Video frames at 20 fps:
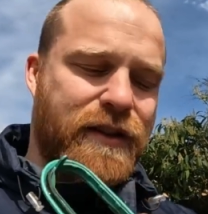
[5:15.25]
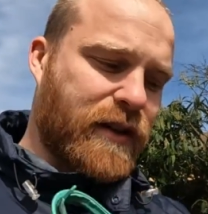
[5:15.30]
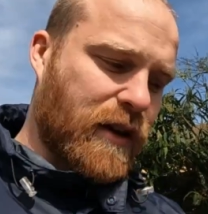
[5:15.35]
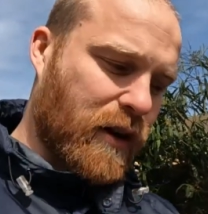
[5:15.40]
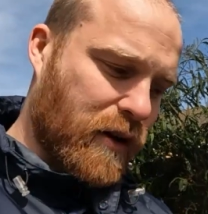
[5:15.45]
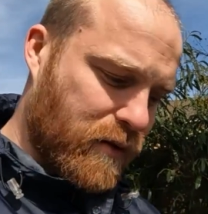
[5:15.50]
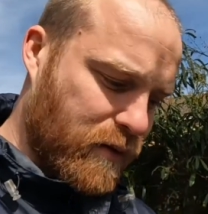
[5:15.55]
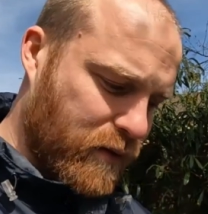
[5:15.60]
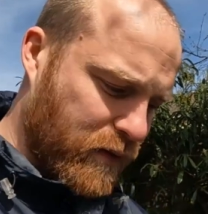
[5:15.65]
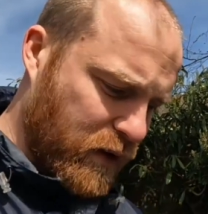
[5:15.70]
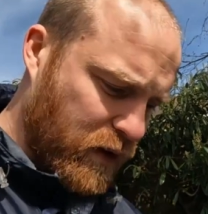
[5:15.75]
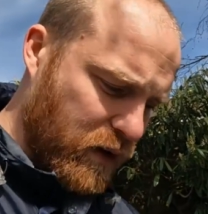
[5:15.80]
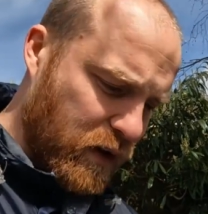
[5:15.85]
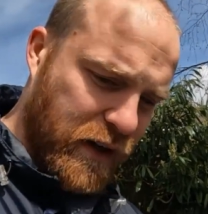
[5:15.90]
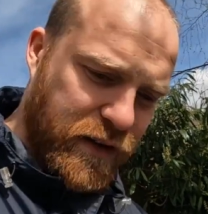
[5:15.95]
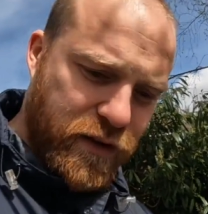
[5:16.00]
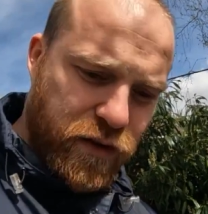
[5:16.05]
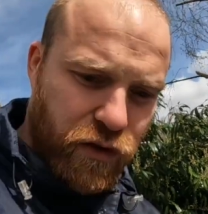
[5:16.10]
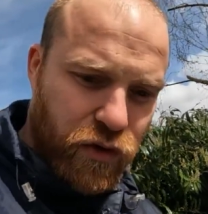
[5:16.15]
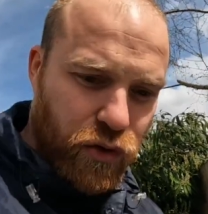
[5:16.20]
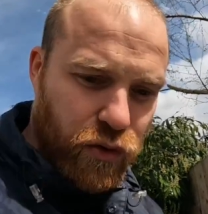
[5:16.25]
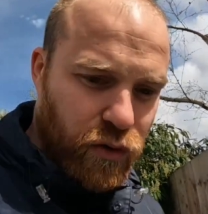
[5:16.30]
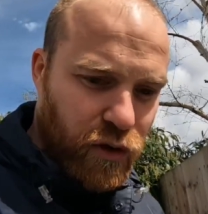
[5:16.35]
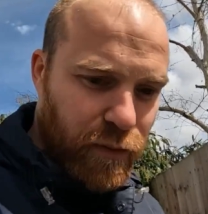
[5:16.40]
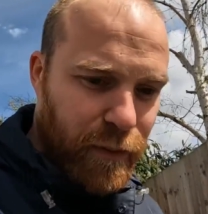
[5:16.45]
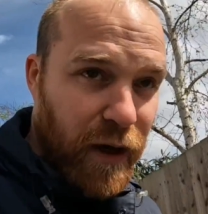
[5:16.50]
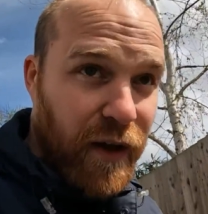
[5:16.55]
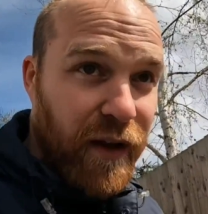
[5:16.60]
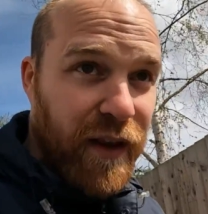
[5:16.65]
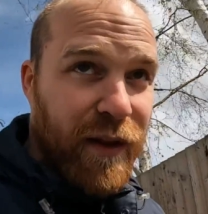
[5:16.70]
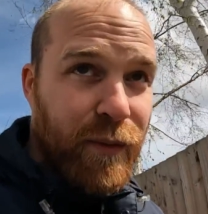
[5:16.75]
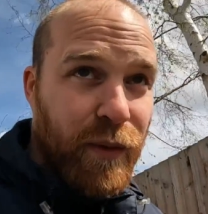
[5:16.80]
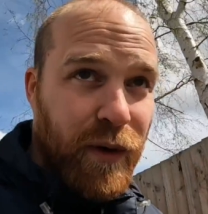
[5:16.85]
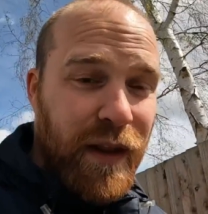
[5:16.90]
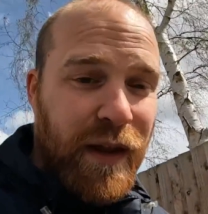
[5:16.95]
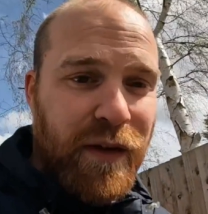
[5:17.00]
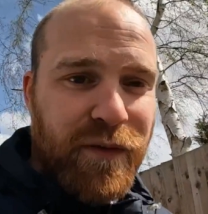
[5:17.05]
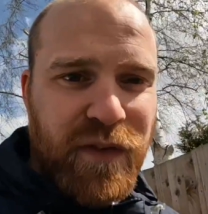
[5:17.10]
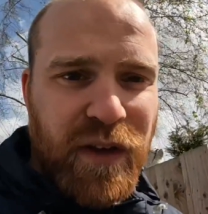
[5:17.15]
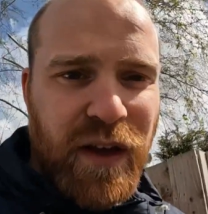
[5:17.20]
So the guys at Torque Monkey, what
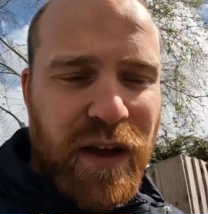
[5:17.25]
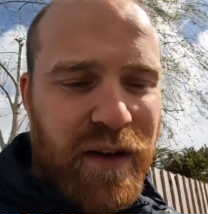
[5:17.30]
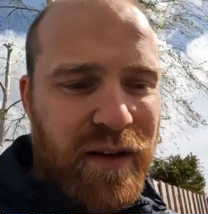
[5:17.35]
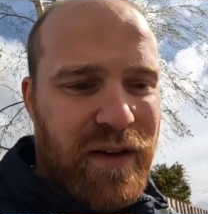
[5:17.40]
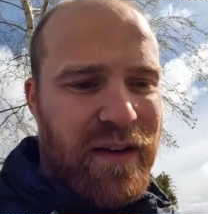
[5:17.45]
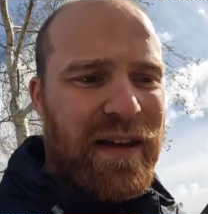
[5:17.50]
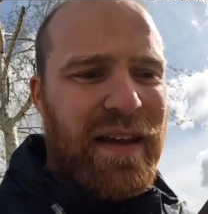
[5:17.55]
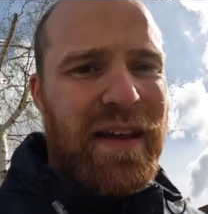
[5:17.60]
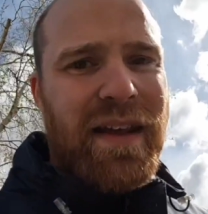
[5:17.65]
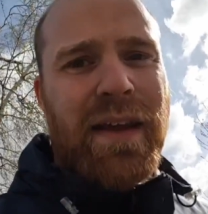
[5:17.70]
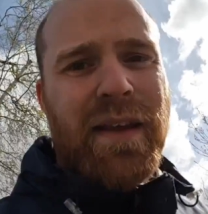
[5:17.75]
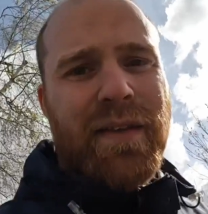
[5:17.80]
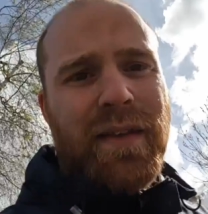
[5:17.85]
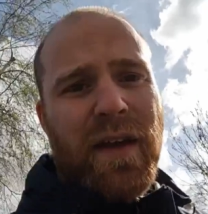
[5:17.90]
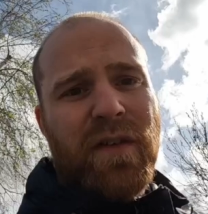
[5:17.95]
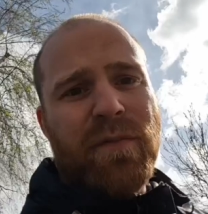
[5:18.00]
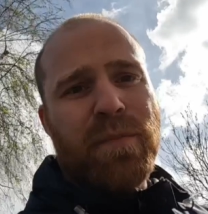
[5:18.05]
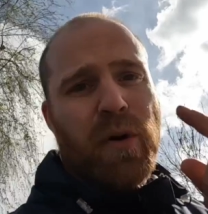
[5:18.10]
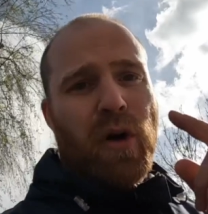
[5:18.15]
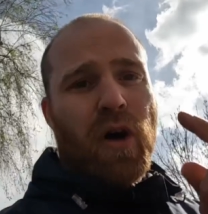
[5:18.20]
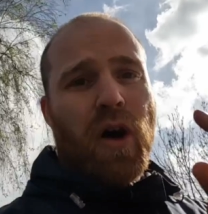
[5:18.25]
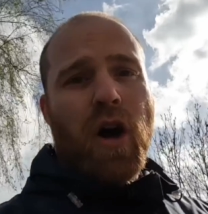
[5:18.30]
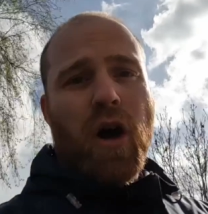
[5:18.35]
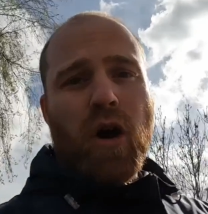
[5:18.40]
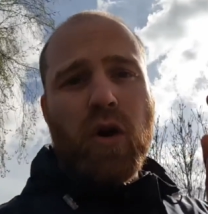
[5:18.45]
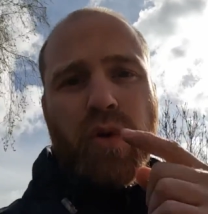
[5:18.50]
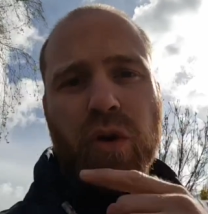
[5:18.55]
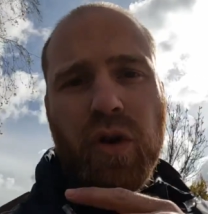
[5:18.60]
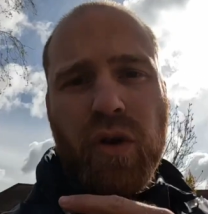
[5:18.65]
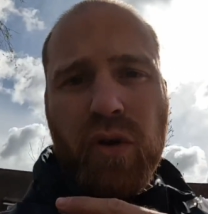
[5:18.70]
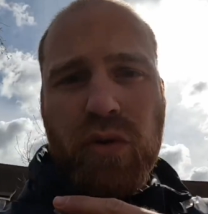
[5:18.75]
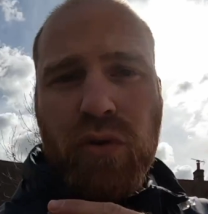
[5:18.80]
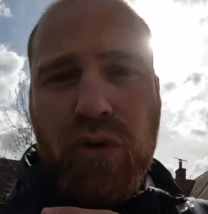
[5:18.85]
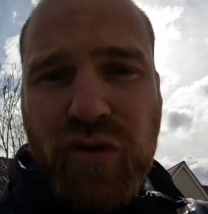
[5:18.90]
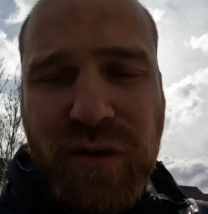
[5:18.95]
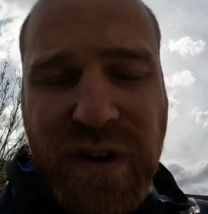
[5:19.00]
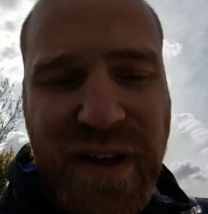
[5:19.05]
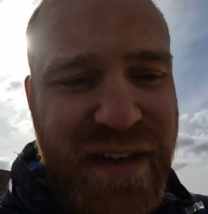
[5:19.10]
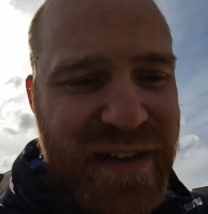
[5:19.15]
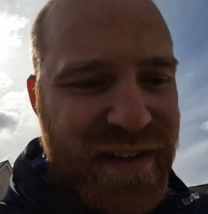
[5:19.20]
they've done is they've put a whole new
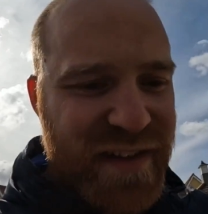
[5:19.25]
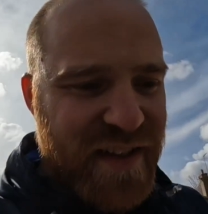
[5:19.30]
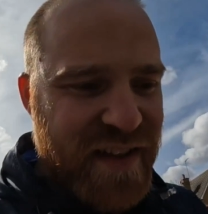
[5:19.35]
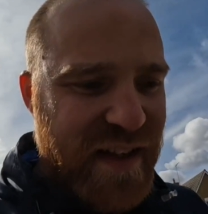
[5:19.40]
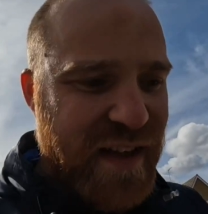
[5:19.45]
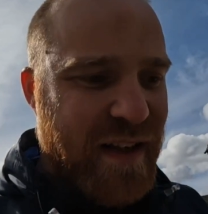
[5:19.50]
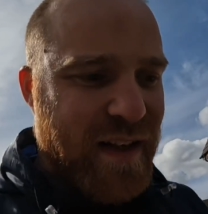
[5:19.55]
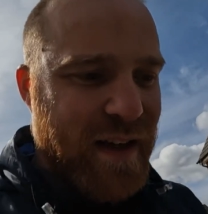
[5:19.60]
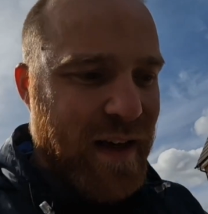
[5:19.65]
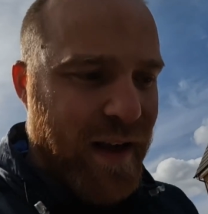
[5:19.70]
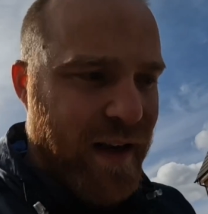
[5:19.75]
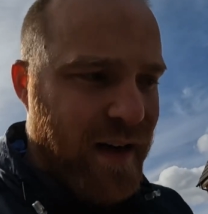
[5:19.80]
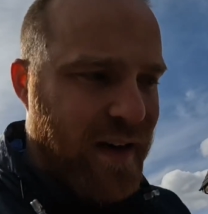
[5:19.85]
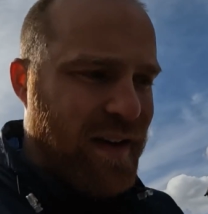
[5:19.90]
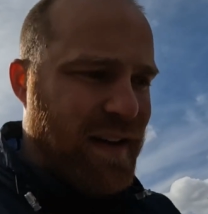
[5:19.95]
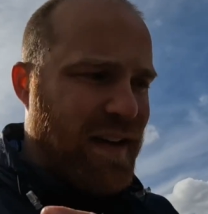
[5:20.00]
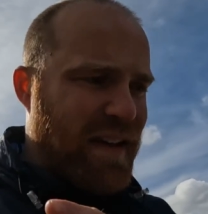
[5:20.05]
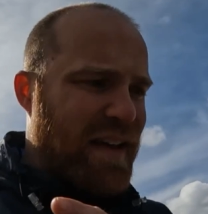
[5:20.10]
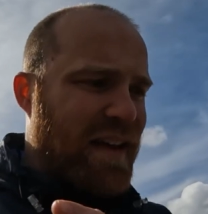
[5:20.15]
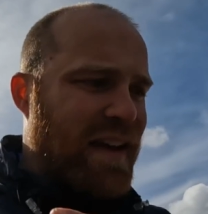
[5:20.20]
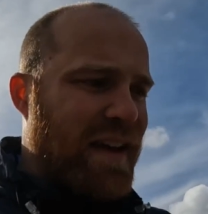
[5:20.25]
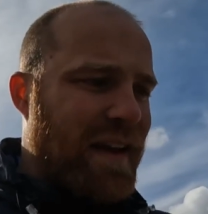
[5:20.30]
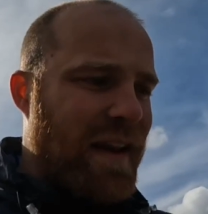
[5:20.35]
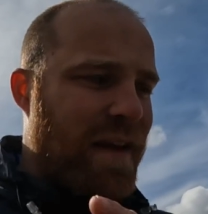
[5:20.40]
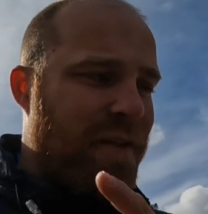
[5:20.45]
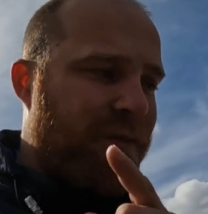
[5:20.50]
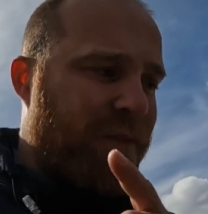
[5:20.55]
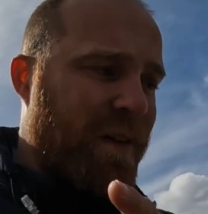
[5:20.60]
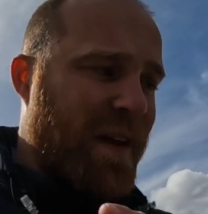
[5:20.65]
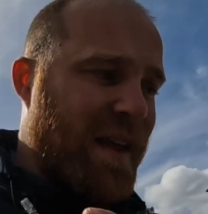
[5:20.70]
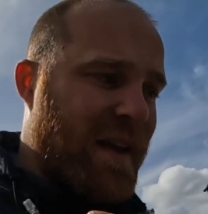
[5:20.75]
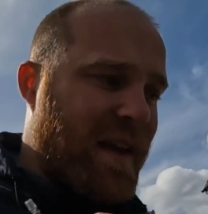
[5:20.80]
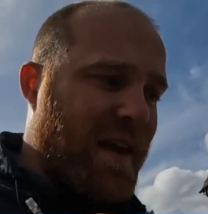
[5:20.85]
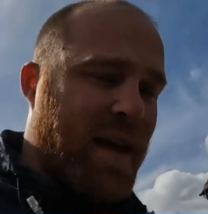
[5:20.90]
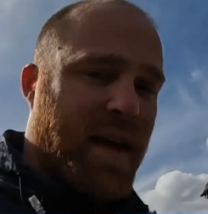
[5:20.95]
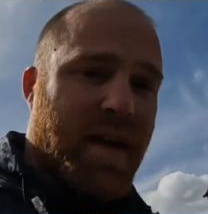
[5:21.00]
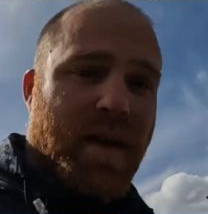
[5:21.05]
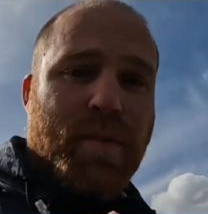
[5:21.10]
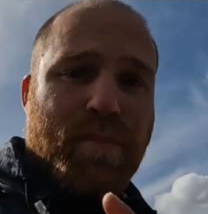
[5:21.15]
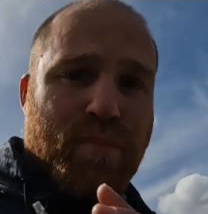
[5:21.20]
green seal in, and they've fitted
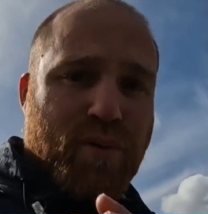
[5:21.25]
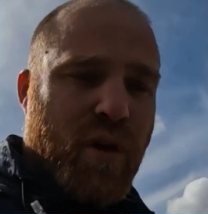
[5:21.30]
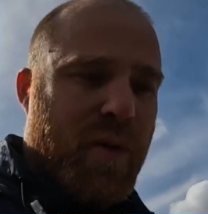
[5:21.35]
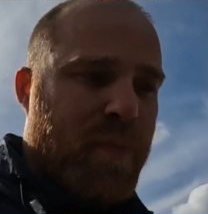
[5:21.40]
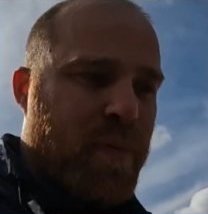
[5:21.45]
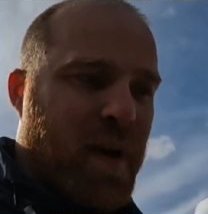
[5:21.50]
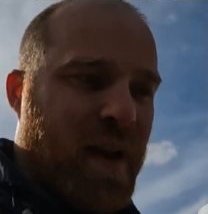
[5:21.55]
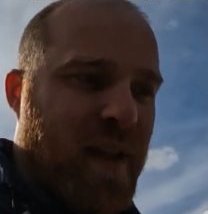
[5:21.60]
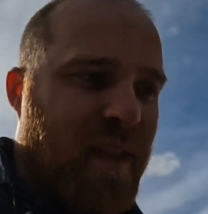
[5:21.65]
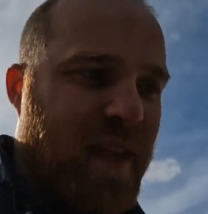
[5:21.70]
it properly